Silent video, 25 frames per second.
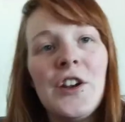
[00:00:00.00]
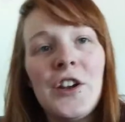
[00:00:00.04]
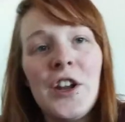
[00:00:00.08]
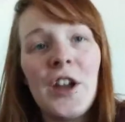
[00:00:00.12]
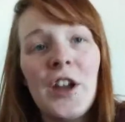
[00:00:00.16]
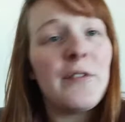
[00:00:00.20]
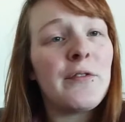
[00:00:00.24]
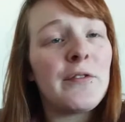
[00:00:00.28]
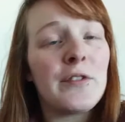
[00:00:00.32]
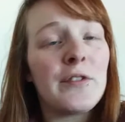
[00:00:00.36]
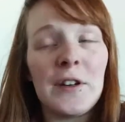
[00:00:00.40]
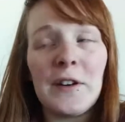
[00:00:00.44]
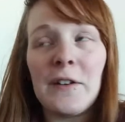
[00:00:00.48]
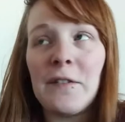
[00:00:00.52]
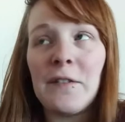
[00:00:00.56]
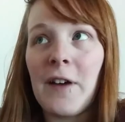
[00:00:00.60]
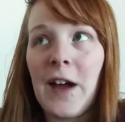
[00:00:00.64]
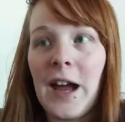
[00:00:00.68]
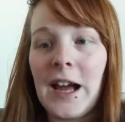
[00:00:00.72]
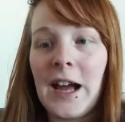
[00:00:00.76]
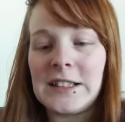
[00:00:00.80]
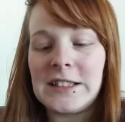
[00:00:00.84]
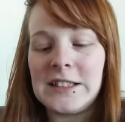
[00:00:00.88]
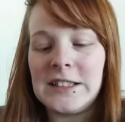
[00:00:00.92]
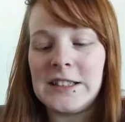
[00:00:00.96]
know for a
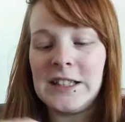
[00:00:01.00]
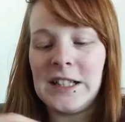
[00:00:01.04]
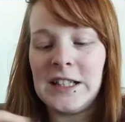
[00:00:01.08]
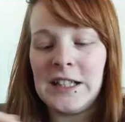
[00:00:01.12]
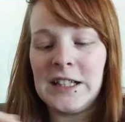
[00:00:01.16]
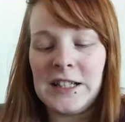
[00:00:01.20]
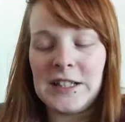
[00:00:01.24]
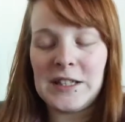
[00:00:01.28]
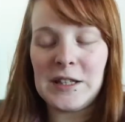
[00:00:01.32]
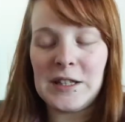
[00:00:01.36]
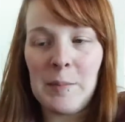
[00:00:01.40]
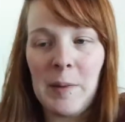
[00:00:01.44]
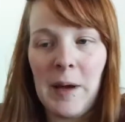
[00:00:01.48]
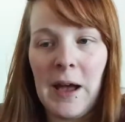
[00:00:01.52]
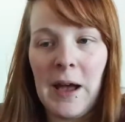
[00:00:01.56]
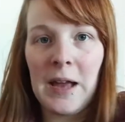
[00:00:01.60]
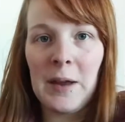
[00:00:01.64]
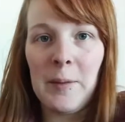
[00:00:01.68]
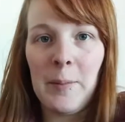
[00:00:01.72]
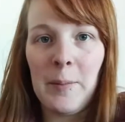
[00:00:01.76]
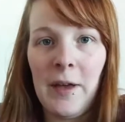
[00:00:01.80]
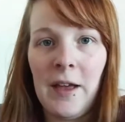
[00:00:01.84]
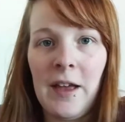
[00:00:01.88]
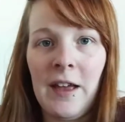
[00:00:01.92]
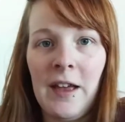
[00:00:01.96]
fact that it's the
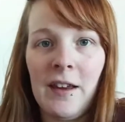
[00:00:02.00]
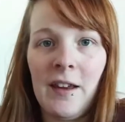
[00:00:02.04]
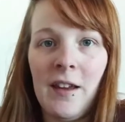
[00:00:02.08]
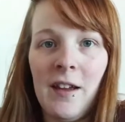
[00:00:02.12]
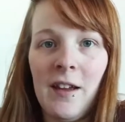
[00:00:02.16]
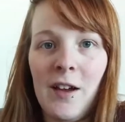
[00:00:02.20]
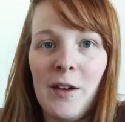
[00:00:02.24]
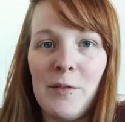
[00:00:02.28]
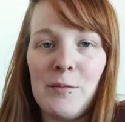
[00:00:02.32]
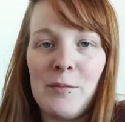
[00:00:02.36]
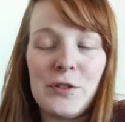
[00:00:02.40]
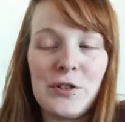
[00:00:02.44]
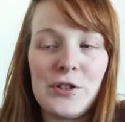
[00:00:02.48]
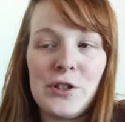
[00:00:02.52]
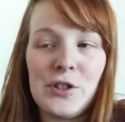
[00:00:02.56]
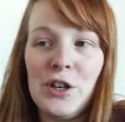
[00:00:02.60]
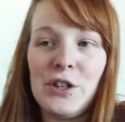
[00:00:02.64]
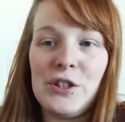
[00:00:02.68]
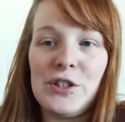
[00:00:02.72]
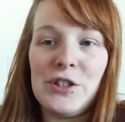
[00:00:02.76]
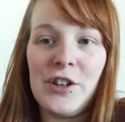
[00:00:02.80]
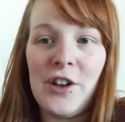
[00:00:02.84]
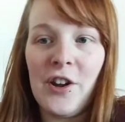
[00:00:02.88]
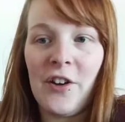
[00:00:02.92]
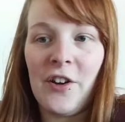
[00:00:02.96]
baby, and there's
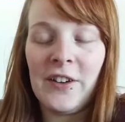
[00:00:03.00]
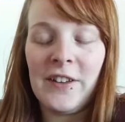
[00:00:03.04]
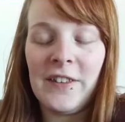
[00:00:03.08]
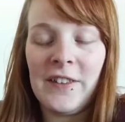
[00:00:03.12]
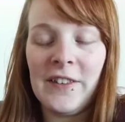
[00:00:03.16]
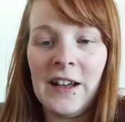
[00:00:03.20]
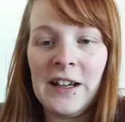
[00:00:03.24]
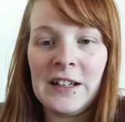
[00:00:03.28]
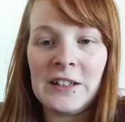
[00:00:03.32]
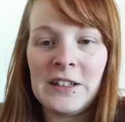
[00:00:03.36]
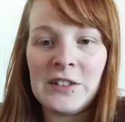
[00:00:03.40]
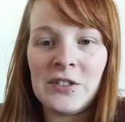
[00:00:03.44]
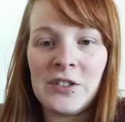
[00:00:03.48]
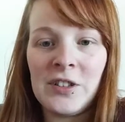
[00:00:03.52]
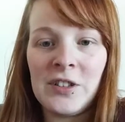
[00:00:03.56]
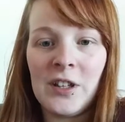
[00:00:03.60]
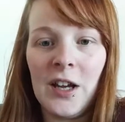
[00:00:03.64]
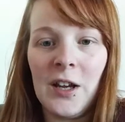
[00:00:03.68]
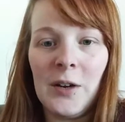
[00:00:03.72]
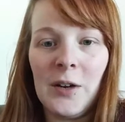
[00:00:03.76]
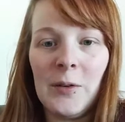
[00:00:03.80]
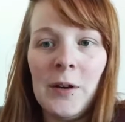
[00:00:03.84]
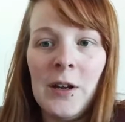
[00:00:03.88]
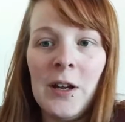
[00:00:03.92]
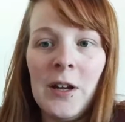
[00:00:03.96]
no denying that.
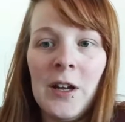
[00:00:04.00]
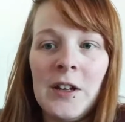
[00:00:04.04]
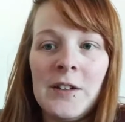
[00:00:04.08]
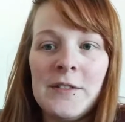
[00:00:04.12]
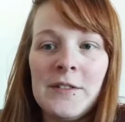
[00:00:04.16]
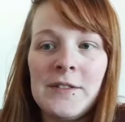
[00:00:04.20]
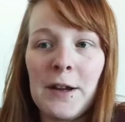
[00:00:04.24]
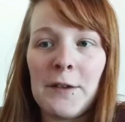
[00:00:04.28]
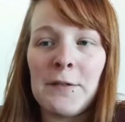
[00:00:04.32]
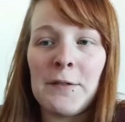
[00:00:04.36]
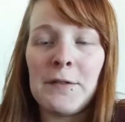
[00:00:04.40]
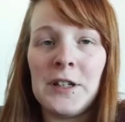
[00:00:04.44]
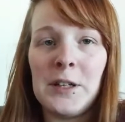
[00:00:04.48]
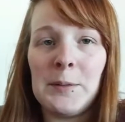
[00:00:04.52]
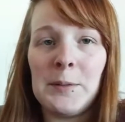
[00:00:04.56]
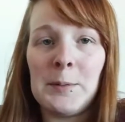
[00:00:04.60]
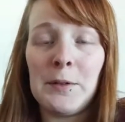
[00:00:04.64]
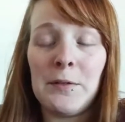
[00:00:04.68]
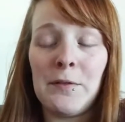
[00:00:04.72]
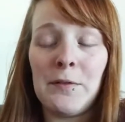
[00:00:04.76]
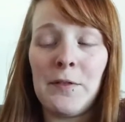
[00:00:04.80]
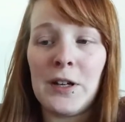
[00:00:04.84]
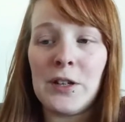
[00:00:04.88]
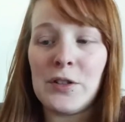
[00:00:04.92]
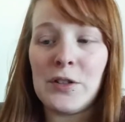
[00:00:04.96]
So definitely
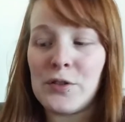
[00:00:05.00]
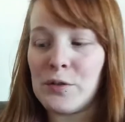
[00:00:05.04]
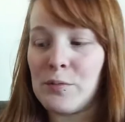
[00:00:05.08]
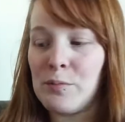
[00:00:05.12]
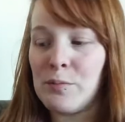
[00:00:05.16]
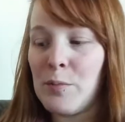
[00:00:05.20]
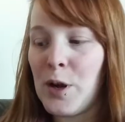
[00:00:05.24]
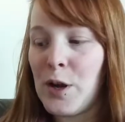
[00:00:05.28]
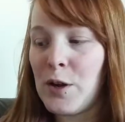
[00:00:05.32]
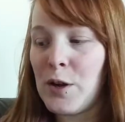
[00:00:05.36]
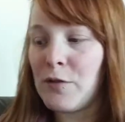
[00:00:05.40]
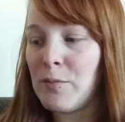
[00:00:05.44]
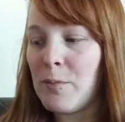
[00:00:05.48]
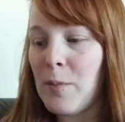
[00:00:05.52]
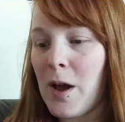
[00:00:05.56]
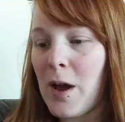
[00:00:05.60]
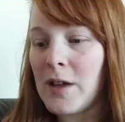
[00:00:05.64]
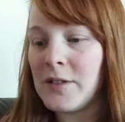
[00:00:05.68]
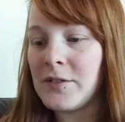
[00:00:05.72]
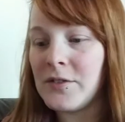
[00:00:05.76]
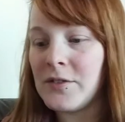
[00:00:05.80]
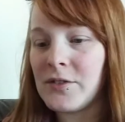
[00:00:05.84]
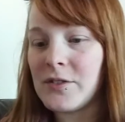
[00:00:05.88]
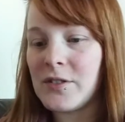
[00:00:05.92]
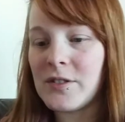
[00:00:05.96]
been feeling some
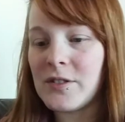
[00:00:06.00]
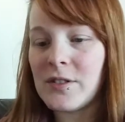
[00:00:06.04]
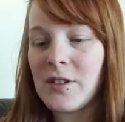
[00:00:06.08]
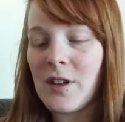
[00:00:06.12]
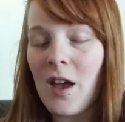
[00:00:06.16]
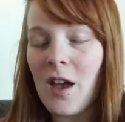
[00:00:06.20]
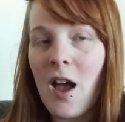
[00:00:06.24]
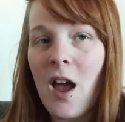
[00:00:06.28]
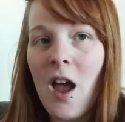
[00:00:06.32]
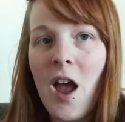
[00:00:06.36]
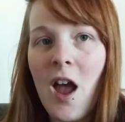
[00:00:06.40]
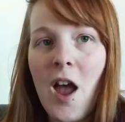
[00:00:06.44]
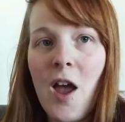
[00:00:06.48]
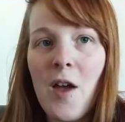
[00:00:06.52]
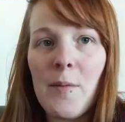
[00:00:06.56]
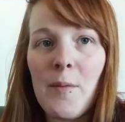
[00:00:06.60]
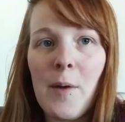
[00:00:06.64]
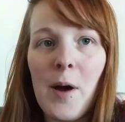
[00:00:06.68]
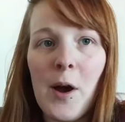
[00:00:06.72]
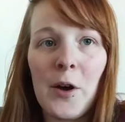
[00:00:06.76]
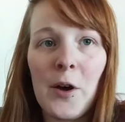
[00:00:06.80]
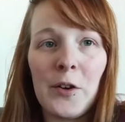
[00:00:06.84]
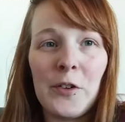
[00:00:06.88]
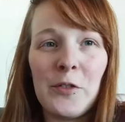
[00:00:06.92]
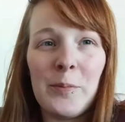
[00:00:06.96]
movements.
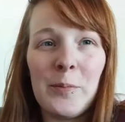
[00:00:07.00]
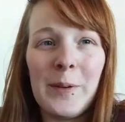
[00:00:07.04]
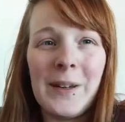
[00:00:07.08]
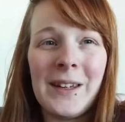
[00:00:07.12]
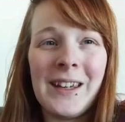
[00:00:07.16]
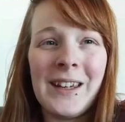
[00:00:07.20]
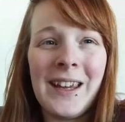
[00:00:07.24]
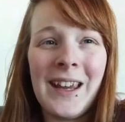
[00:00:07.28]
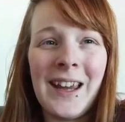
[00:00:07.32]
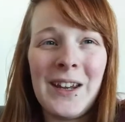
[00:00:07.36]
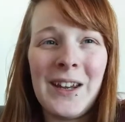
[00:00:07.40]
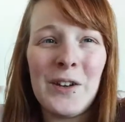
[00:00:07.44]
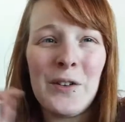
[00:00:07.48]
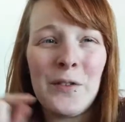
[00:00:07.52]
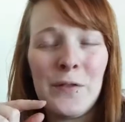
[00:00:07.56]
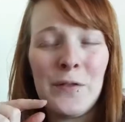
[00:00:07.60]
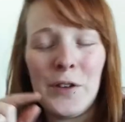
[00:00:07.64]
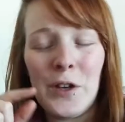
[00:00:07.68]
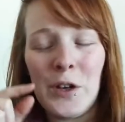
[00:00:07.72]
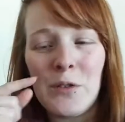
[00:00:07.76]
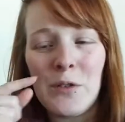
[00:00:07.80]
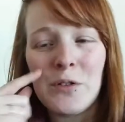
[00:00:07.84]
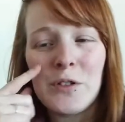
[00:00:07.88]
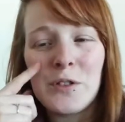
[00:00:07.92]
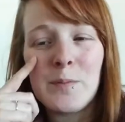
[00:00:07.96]
I've been getting a
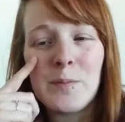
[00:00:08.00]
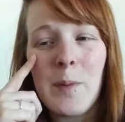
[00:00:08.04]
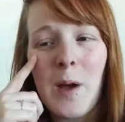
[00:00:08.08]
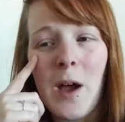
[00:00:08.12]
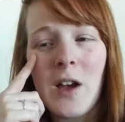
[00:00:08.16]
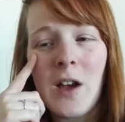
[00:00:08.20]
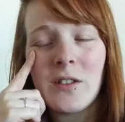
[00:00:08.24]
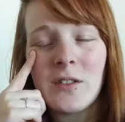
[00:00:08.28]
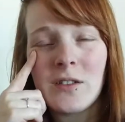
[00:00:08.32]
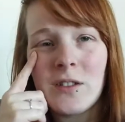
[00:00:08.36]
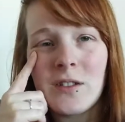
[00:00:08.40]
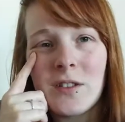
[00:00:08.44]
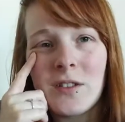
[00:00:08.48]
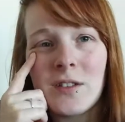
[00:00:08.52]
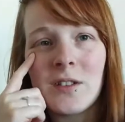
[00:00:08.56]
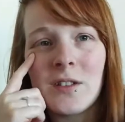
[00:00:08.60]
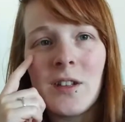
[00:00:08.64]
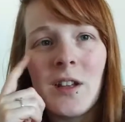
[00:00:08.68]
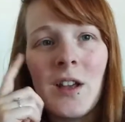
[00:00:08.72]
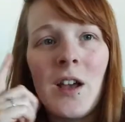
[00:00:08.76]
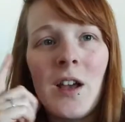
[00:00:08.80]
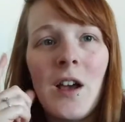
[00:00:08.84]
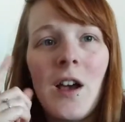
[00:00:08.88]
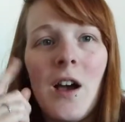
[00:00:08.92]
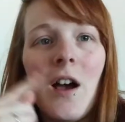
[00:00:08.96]
few
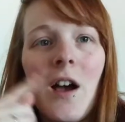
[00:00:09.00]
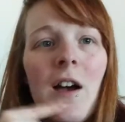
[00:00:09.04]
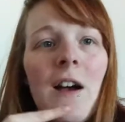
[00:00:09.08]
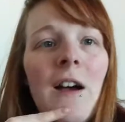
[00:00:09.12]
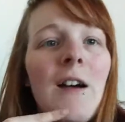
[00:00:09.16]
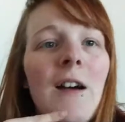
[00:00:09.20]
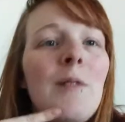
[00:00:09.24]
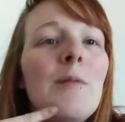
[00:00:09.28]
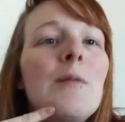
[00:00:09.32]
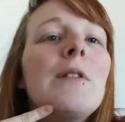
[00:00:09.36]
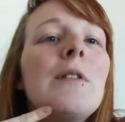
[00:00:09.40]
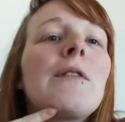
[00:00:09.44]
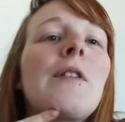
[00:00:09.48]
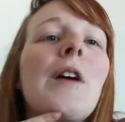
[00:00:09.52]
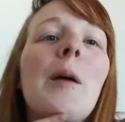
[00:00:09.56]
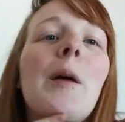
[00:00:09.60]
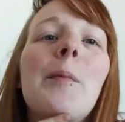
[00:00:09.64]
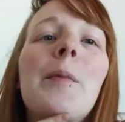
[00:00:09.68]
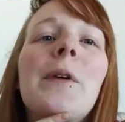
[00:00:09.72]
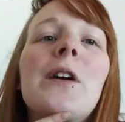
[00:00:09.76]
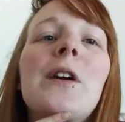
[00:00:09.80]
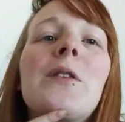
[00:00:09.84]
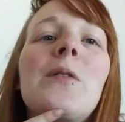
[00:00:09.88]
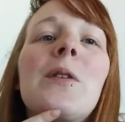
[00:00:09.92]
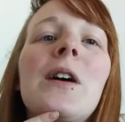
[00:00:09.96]
spots. I've got
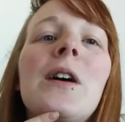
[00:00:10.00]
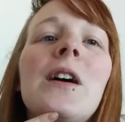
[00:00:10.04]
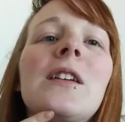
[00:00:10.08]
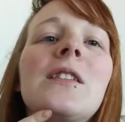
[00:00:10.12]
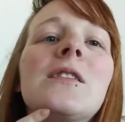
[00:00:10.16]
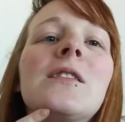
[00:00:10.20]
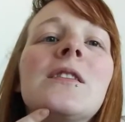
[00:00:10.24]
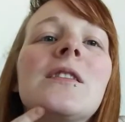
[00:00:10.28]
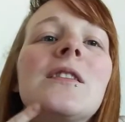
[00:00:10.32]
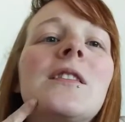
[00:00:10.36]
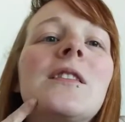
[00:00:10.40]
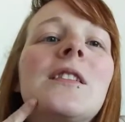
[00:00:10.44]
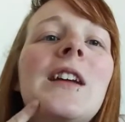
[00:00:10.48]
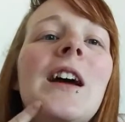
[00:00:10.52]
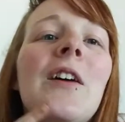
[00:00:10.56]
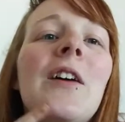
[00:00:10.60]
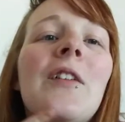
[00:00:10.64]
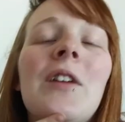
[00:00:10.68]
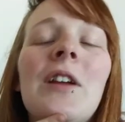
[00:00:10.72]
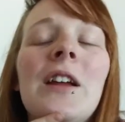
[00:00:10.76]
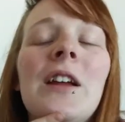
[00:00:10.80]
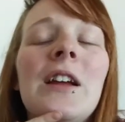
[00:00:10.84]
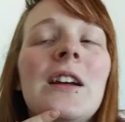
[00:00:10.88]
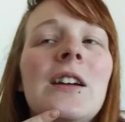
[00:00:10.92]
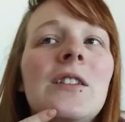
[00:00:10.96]
a big one
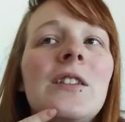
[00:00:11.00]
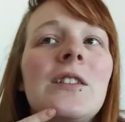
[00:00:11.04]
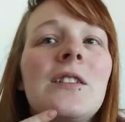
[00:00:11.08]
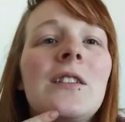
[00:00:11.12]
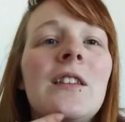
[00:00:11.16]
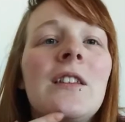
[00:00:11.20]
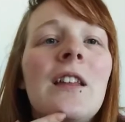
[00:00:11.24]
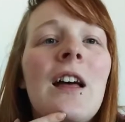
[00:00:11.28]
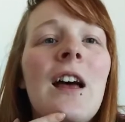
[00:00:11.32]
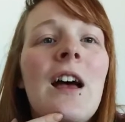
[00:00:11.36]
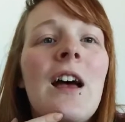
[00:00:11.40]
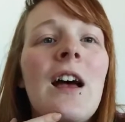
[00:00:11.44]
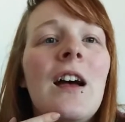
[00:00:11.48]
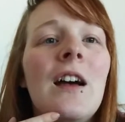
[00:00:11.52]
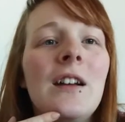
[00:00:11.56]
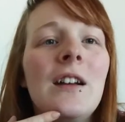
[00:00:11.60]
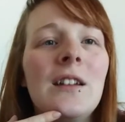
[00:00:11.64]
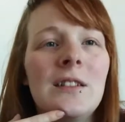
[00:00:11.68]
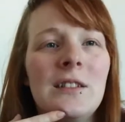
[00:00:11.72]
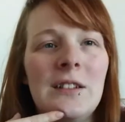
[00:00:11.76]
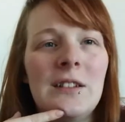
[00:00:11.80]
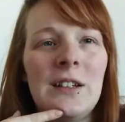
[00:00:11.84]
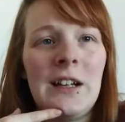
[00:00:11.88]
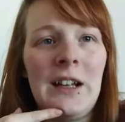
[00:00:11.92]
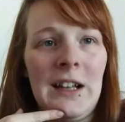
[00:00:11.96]
down here, there,
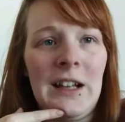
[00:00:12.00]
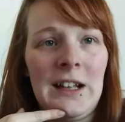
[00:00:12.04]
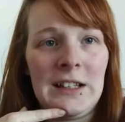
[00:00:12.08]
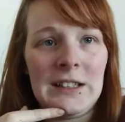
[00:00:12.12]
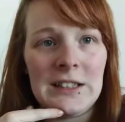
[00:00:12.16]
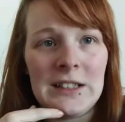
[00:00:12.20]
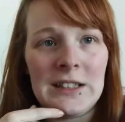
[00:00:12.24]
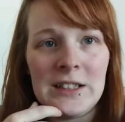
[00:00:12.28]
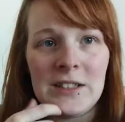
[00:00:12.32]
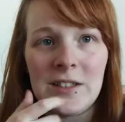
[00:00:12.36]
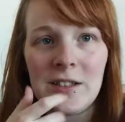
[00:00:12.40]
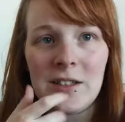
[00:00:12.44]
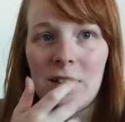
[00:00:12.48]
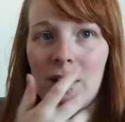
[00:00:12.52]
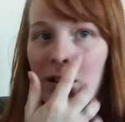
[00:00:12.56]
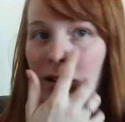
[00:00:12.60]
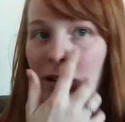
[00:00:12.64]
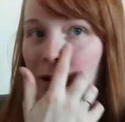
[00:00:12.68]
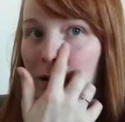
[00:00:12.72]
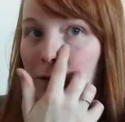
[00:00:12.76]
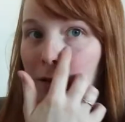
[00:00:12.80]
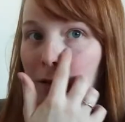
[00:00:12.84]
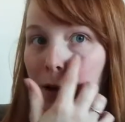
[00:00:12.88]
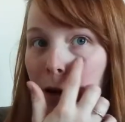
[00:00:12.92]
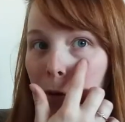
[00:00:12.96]
and
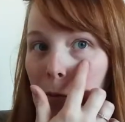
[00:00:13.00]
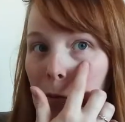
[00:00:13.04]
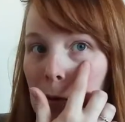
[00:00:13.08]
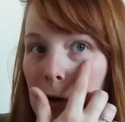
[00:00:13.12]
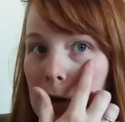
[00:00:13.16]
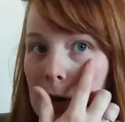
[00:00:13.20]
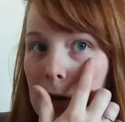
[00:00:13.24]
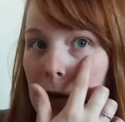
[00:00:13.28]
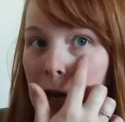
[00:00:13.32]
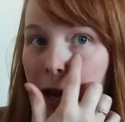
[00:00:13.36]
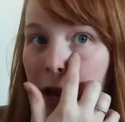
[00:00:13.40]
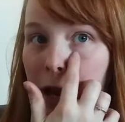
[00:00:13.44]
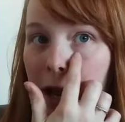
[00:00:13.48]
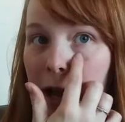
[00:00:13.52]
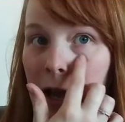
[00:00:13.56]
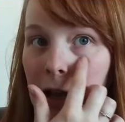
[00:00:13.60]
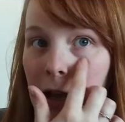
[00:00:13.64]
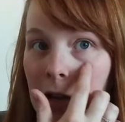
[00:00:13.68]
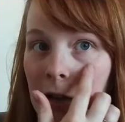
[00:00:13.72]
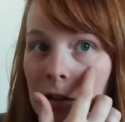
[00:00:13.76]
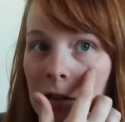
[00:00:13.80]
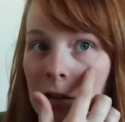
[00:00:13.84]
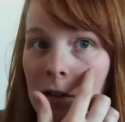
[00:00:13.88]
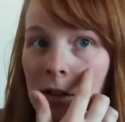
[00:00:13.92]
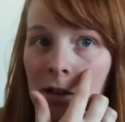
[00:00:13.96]
I've got one here.